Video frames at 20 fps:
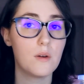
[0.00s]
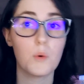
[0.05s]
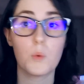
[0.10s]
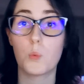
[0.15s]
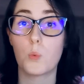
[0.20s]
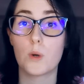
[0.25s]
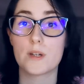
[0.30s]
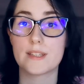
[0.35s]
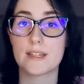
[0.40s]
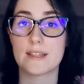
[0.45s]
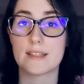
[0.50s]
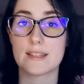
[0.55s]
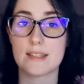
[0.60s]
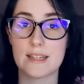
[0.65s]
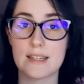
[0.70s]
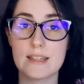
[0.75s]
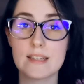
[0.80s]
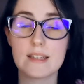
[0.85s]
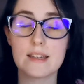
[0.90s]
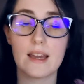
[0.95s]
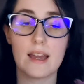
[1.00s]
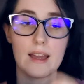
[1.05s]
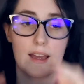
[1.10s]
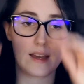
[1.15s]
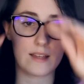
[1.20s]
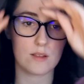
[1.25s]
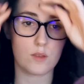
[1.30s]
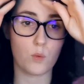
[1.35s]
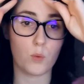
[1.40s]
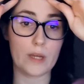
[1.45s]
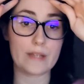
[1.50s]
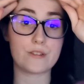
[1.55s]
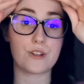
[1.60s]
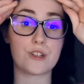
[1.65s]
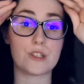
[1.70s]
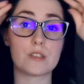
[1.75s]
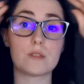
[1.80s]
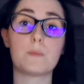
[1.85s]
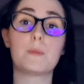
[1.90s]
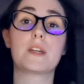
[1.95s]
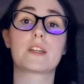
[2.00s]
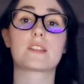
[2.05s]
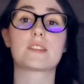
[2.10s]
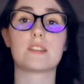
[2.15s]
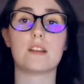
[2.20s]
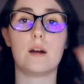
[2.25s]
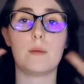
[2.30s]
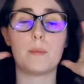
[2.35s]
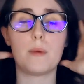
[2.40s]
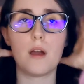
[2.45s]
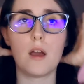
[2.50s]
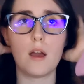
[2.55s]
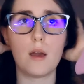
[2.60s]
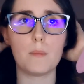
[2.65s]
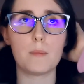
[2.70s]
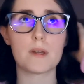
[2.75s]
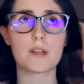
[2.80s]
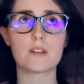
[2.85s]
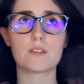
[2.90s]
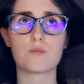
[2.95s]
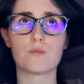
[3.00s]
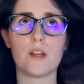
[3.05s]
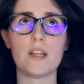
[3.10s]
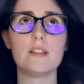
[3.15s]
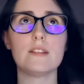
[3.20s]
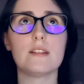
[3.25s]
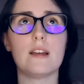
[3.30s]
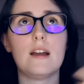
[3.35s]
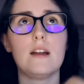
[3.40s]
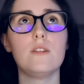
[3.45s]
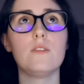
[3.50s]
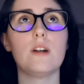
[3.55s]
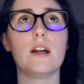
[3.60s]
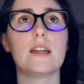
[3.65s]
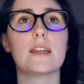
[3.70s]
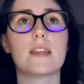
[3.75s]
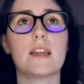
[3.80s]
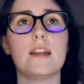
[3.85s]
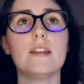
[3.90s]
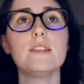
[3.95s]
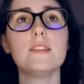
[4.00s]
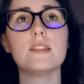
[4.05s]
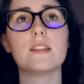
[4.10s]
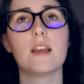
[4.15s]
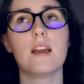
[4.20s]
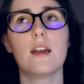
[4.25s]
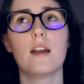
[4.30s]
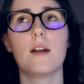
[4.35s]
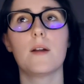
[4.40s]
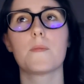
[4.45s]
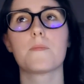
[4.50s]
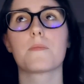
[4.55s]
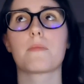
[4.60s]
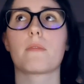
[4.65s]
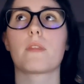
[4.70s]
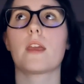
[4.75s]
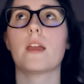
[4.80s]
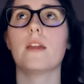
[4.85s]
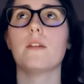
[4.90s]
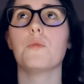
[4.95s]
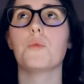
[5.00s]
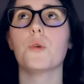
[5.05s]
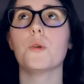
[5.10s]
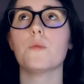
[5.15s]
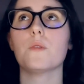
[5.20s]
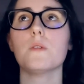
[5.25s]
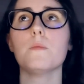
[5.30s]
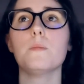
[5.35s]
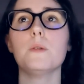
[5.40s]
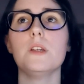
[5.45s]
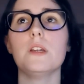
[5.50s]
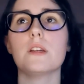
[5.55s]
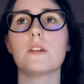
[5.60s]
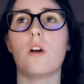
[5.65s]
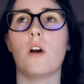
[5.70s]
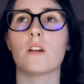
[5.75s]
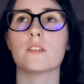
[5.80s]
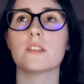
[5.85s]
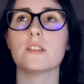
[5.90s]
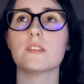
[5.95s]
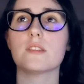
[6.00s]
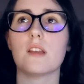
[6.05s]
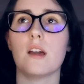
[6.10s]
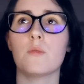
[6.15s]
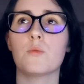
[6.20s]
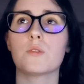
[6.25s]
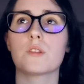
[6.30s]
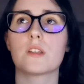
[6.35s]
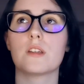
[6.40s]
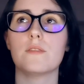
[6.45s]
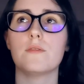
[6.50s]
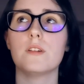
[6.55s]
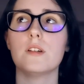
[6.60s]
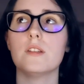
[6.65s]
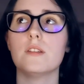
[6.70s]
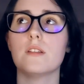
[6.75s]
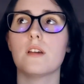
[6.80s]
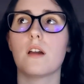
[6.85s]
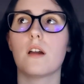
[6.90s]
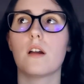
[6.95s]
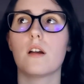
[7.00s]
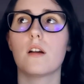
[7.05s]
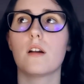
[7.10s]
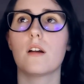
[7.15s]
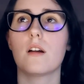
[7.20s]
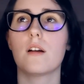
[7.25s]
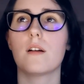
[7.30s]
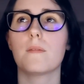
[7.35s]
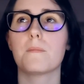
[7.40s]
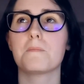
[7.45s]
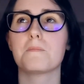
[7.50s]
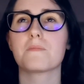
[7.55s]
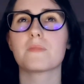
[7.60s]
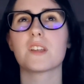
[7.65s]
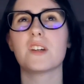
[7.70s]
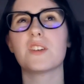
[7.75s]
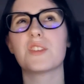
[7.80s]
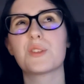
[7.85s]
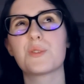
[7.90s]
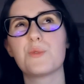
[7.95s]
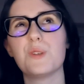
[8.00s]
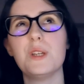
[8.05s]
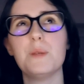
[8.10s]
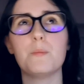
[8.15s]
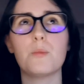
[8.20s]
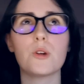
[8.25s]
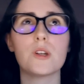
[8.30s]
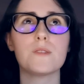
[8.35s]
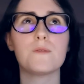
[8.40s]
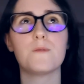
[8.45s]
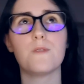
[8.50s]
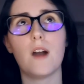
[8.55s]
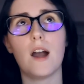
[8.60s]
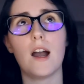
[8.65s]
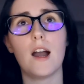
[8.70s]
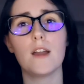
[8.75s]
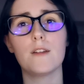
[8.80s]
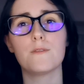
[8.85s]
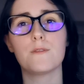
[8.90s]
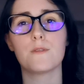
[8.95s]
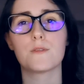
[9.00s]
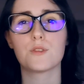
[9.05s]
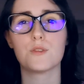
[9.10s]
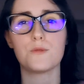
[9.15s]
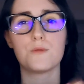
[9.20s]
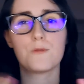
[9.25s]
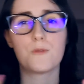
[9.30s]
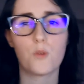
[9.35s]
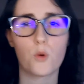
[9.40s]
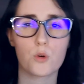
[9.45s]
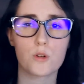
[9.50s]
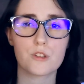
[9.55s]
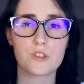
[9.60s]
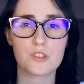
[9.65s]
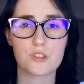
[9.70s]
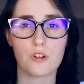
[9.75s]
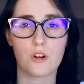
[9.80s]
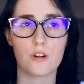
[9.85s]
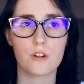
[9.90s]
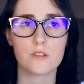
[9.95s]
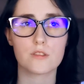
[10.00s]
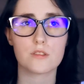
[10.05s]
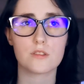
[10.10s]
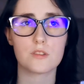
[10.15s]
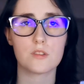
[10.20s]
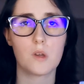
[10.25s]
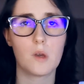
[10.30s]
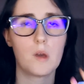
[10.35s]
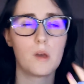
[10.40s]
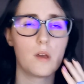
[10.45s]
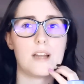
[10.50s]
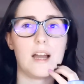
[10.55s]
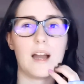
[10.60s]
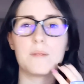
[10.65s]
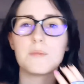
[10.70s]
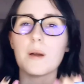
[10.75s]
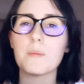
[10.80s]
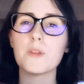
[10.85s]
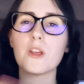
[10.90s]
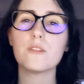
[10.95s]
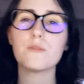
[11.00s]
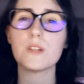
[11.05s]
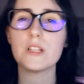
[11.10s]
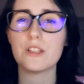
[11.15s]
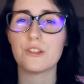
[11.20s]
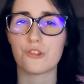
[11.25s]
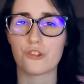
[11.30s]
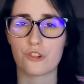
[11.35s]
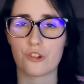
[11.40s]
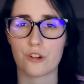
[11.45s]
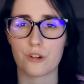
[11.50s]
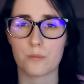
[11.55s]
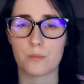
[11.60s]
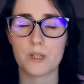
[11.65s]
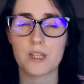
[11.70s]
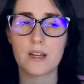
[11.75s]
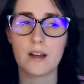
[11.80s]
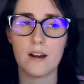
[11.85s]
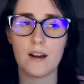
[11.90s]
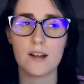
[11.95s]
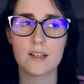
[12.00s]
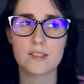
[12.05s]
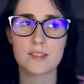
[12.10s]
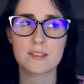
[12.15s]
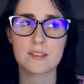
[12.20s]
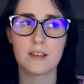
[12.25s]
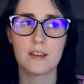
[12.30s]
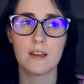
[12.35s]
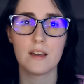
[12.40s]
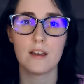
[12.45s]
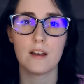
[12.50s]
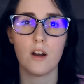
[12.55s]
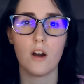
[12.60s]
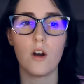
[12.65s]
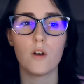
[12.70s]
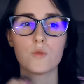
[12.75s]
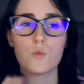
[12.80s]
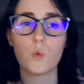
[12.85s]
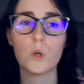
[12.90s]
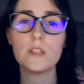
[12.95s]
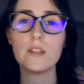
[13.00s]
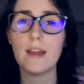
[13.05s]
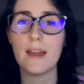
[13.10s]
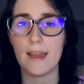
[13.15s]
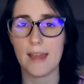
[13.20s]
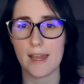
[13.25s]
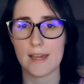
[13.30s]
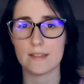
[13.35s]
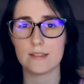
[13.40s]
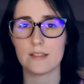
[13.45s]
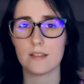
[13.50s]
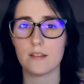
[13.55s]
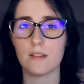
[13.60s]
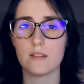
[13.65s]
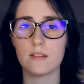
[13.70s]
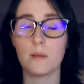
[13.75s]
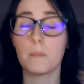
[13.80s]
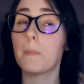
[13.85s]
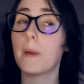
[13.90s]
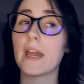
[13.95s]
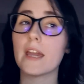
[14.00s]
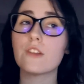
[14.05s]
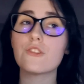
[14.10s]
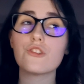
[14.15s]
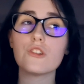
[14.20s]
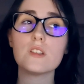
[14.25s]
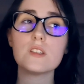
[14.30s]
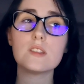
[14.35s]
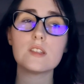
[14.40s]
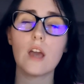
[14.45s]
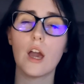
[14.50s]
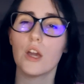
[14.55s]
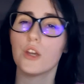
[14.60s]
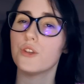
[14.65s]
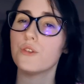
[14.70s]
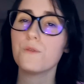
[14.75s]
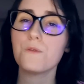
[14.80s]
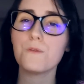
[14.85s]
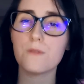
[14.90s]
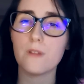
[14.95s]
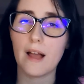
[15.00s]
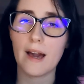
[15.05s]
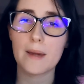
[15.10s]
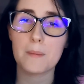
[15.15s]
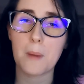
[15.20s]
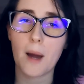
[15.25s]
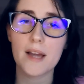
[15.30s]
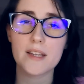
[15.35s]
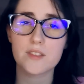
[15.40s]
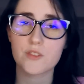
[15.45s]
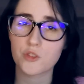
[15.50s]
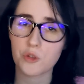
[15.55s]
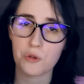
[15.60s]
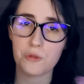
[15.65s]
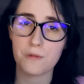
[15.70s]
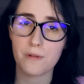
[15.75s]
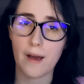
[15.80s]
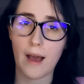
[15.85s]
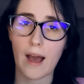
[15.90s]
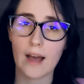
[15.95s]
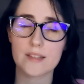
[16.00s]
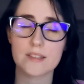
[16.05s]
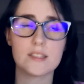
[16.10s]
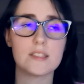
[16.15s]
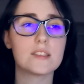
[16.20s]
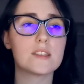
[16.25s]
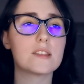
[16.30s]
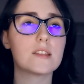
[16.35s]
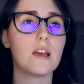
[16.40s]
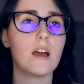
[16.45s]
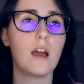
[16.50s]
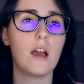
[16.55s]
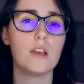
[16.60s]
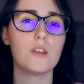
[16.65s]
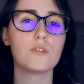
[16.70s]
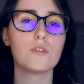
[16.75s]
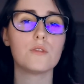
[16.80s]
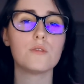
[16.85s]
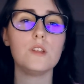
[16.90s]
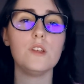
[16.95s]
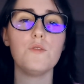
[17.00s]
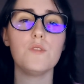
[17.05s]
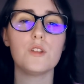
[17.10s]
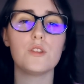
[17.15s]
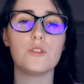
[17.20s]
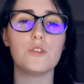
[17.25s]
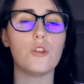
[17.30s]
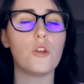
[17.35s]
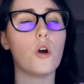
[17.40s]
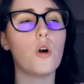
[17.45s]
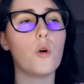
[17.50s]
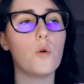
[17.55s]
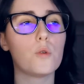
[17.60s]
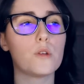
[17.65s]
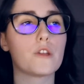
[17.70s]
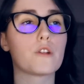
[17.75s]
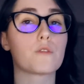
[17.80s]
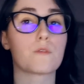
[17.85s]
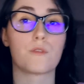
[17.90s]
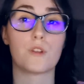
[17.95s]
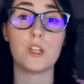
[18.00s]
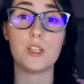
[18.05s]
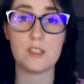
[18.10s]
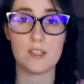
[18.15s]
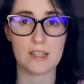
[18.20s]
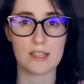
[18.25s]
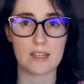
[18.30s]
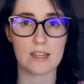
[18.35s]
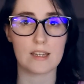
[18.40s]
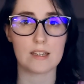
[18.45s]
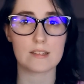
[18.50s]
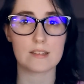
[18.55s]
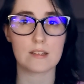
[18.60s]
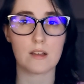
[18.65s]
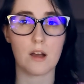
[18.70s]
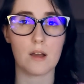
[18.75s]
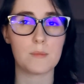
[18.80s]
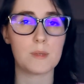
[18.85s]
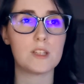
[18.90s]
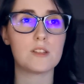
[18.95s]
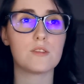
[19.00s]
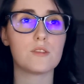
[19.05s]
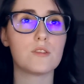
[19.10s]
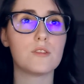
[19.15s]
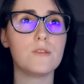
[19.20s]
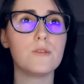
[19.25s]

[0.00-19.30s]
what I think and whether it picks up. Because right now, I guess if we were being honest, I would give it a 3.5 to 4 stars. I'm not really sure because on one hand, the pages you fly by so fast. You don't even know you're reading it. I mean,